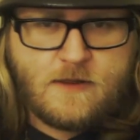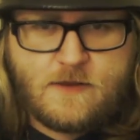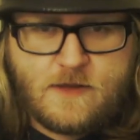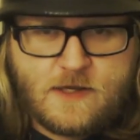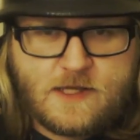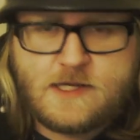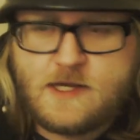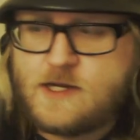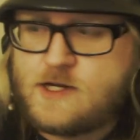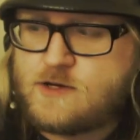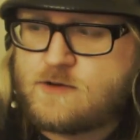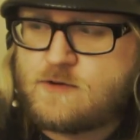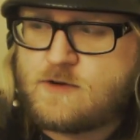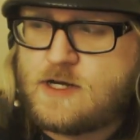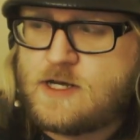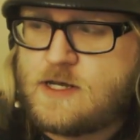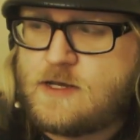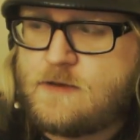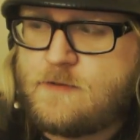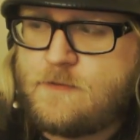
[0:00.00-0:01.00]
this
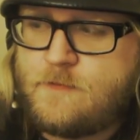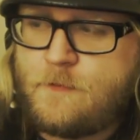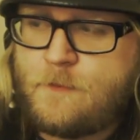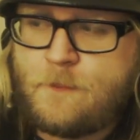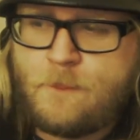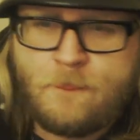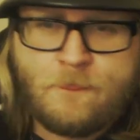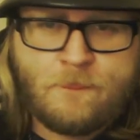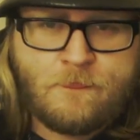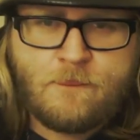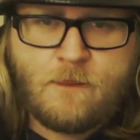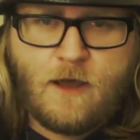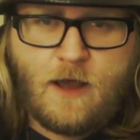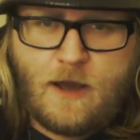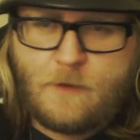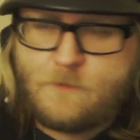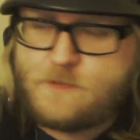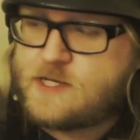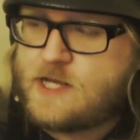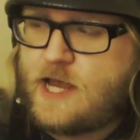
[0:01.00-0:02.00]
entry
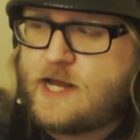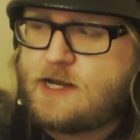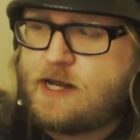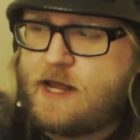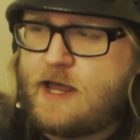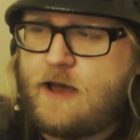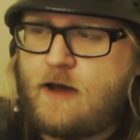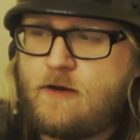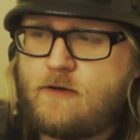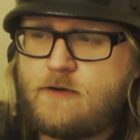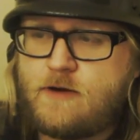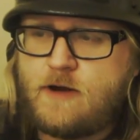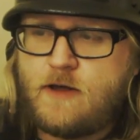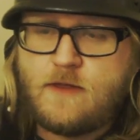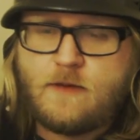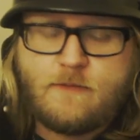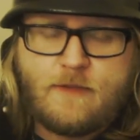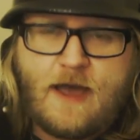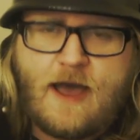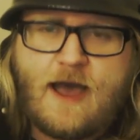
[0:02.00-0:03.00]
upside down
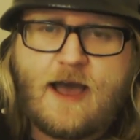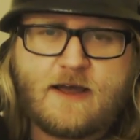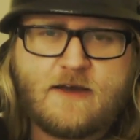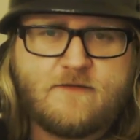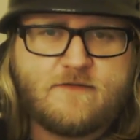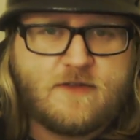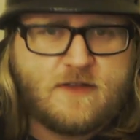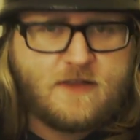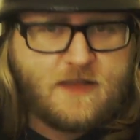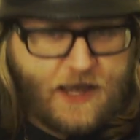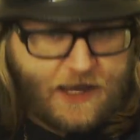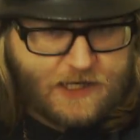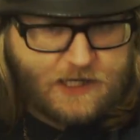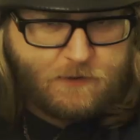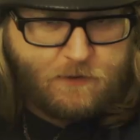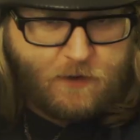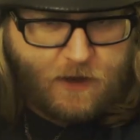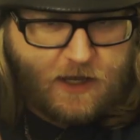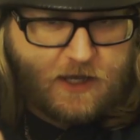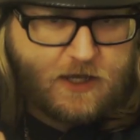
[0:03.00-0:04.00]
on the back of the
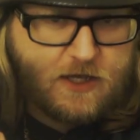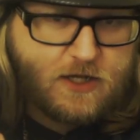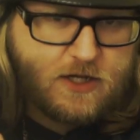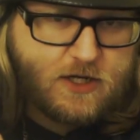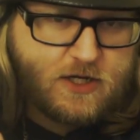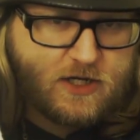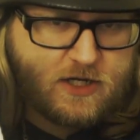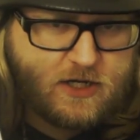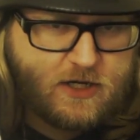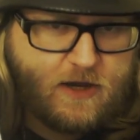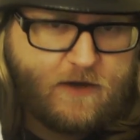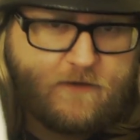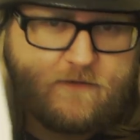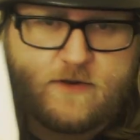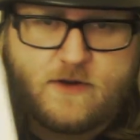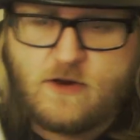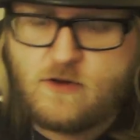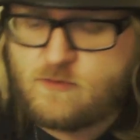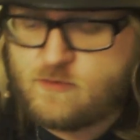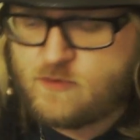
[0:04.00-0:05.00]
last page of
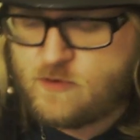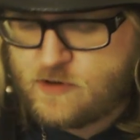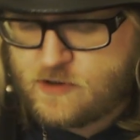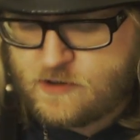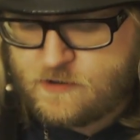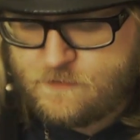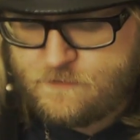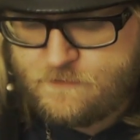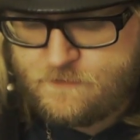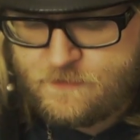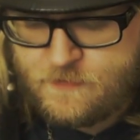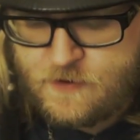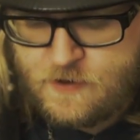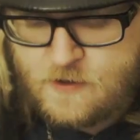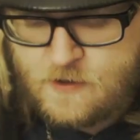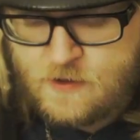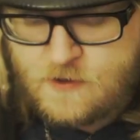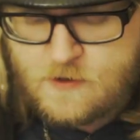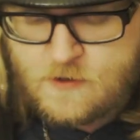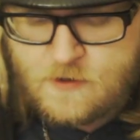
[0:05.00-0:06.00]
the notebook.
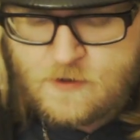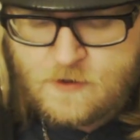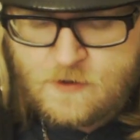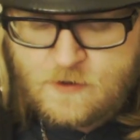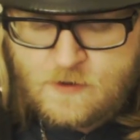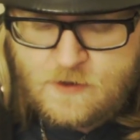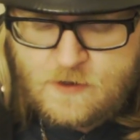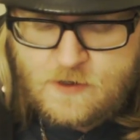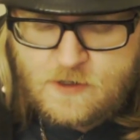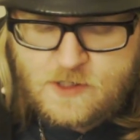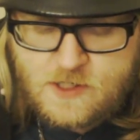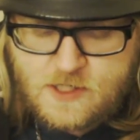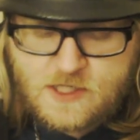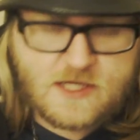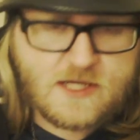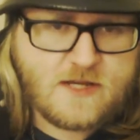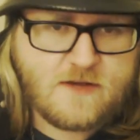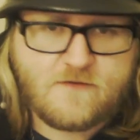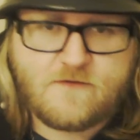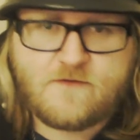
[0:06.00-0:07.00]

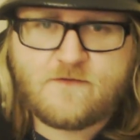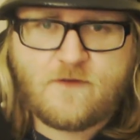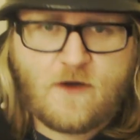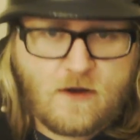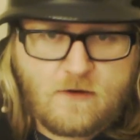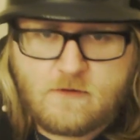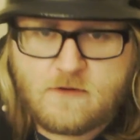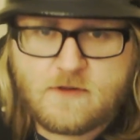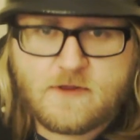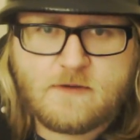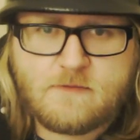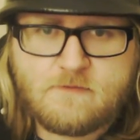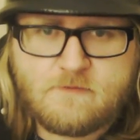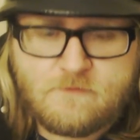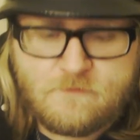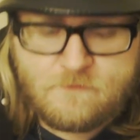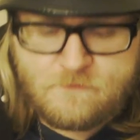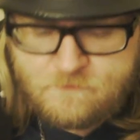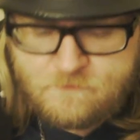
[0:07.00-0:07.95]
Just to fuck with him.